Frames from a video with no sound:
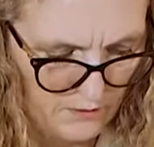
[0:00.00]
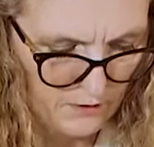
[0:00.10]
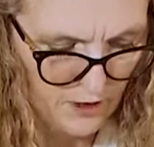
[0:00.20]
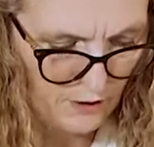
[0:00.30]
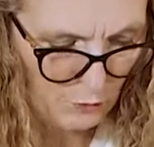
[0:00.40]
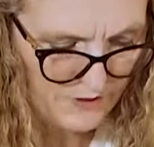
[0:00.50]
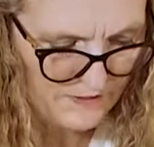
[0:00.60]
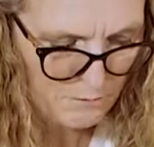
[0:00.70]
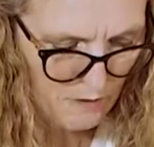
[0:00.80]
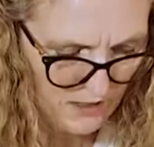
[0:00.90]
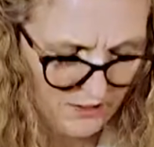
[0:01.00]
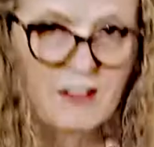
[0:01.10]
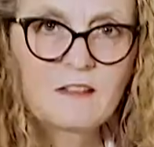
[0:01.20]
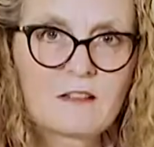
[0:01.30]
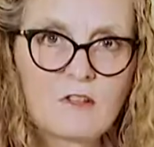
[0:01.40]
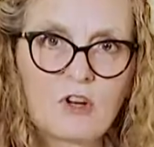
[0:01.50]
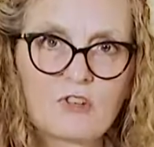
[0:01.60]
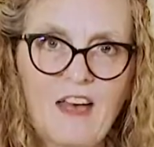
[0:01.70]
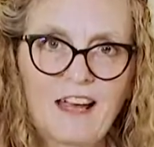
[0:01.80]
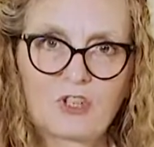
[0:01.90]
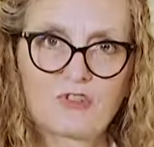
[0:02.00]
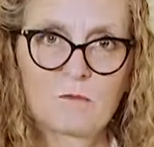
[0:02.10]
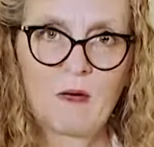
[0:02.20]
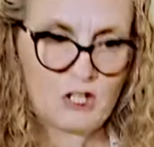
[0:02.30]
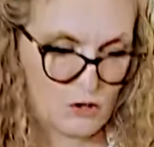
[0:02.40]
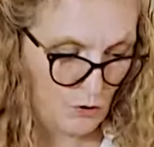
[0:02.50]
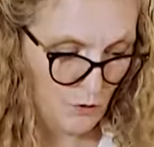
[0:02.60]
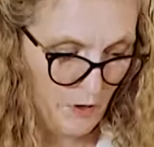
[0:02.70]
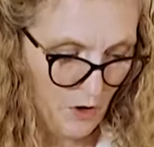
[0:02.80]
If you want to make these nuts extra special,